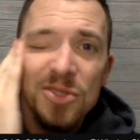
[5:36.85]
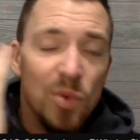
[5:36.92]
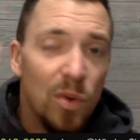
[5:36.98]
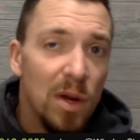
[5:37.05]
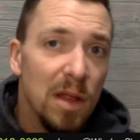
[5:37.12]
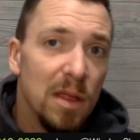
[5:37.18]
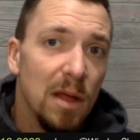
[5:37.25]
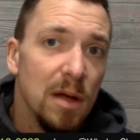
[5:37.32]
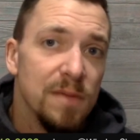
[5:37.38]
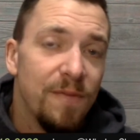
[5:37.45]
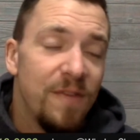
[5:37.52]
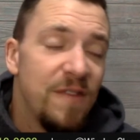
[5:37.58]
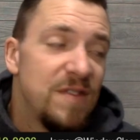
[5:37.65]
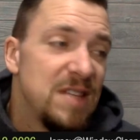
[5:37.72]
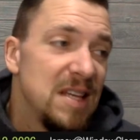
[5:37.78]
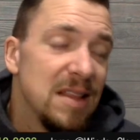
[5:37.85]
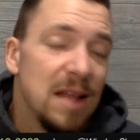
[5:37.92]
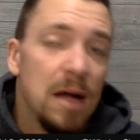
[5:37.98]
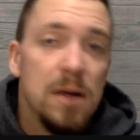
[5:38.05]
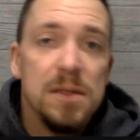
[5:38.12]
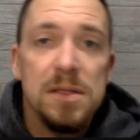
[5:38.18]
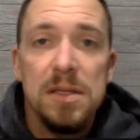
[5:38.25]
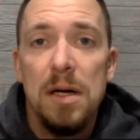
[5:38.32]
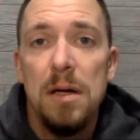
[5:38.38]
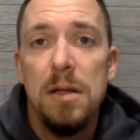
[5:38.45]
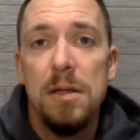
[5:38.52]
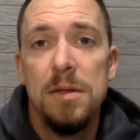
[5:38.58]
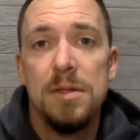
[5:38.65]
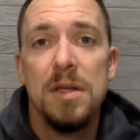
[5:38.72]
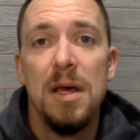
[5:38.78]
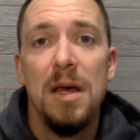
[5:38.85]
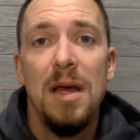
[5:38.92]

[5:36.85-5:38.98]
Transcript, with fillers: twenty thousand dollars, fifteen thousand dollars.